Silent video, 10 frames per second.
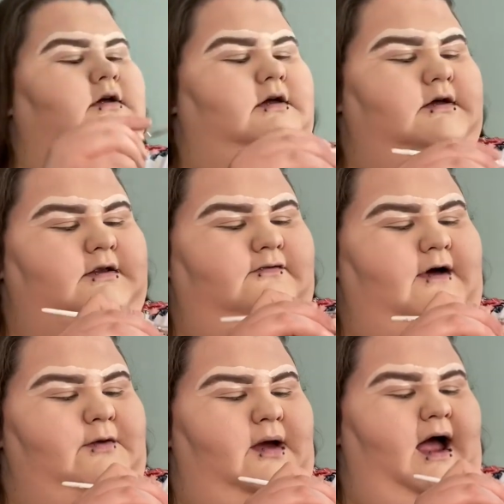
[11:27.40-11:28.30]

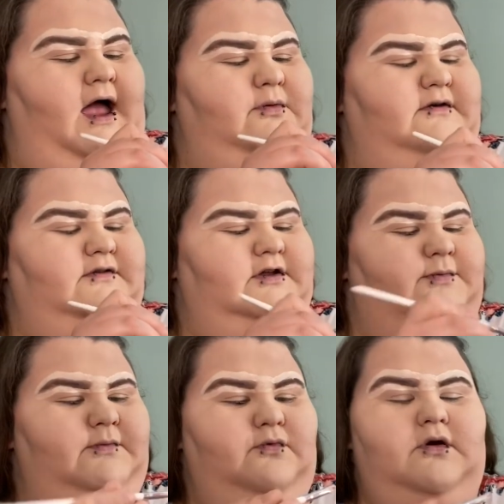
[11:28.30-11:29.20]
define my eyebrows a little
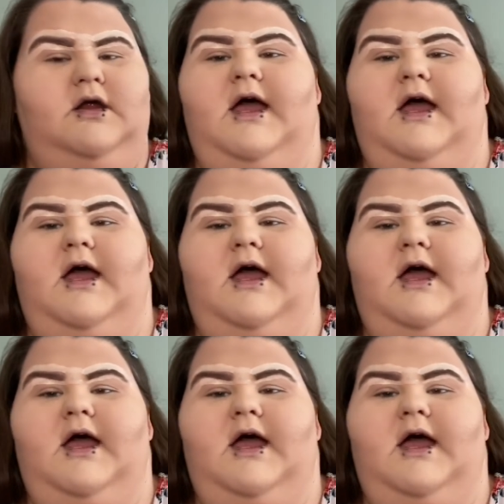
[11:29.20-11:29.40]
bit more.